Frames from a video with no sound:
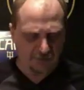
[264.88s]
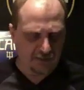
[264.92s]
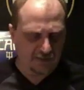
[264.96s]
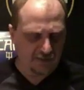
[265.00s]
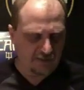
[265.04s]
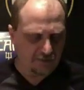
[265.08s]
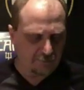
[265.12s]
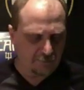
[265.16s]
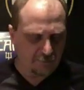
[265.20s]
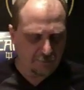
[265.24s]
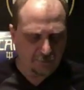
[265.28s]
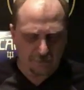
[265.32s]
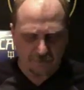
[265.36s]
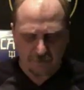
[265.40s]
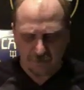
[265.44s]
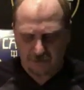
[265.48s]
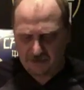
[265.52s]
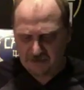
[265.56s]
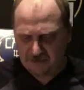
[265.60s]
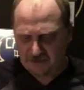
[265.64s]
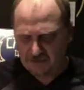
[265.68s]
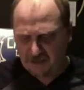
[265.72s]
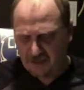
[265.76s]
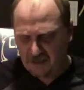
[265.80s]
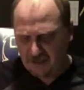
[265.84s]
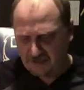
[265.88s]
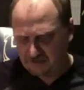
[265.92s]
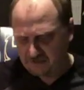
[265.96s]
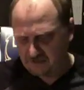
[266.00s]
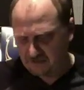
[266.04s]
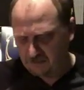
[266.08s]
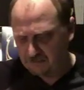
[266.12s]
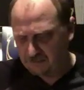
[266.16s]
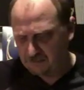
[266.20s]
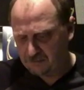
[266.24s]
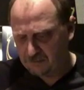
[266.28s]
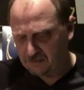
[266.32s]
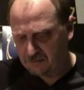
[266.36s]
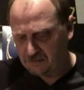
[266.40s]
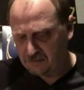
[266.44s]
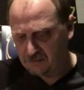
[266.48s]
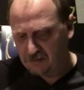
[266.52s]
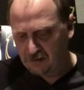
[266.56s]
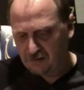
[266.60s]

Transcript: I can't remember the exact number.